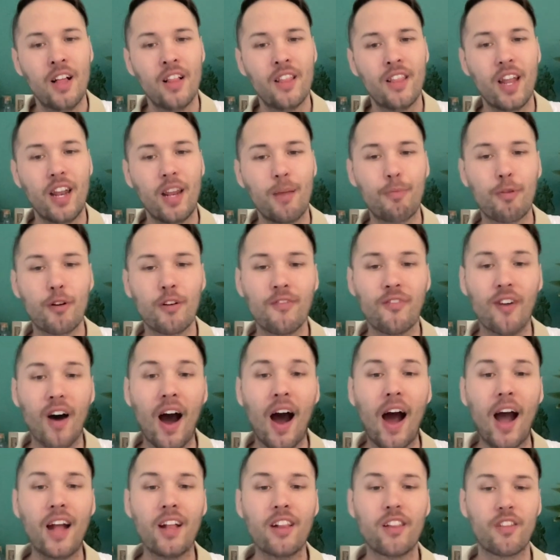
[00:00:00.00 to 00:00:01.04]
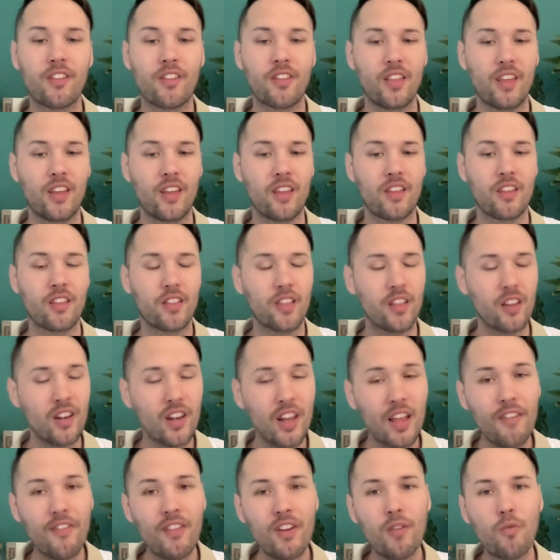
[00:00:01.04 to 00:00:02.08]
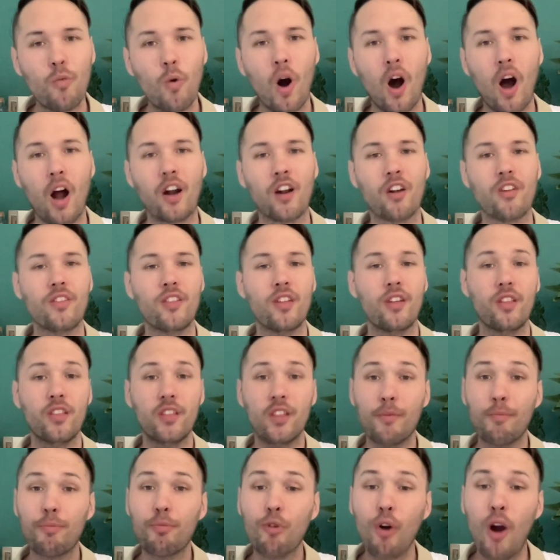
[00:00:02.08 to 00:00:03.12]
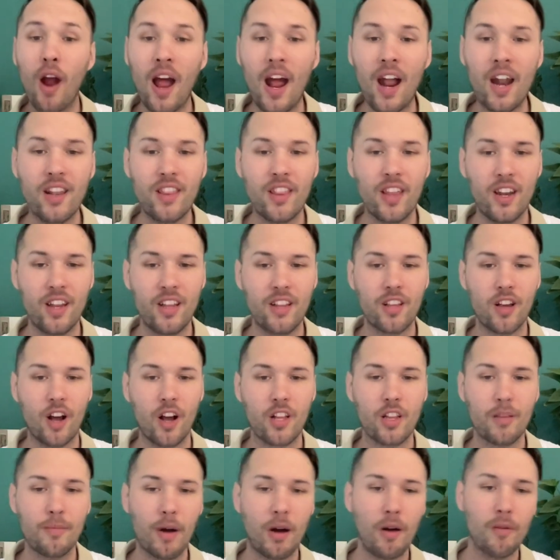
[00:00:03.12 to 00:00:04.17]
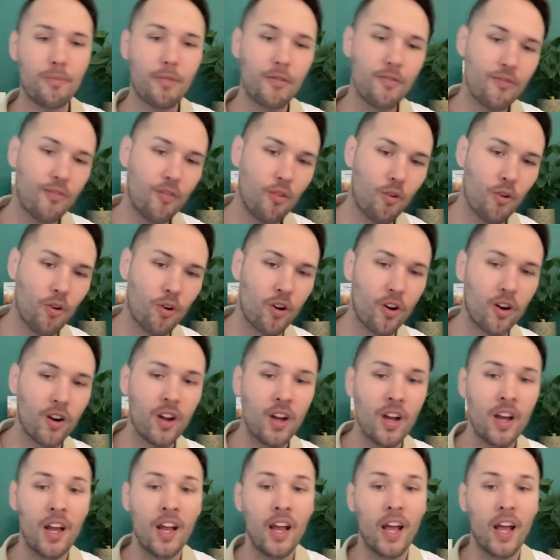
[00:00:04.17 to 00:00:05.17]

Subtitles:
that he provides things, the living water, the bread that he talked about before.